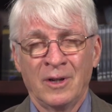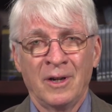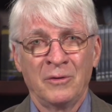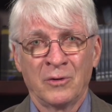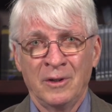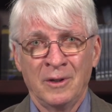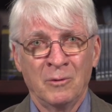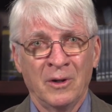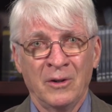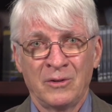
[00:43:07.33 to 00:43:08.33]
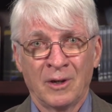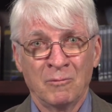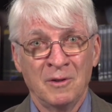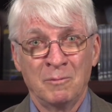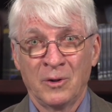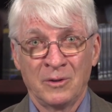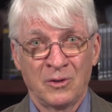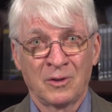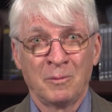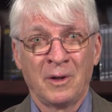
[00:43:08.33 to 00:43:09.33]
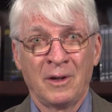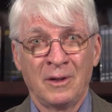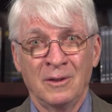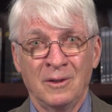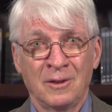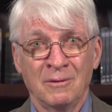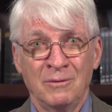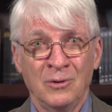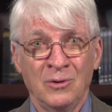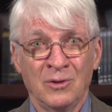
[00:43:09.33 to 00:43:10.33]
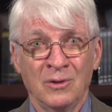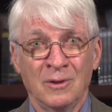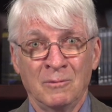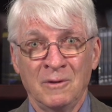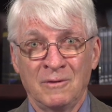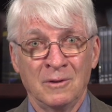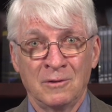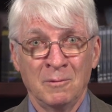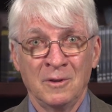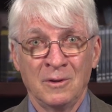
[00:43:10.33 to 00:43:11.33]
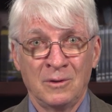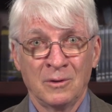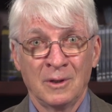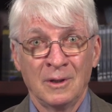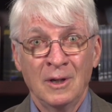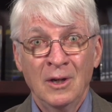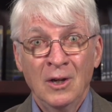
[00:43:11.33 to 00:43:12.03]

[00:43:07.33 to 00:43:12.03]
lives for any ways that we've participated in the confusion or we've contributed to it.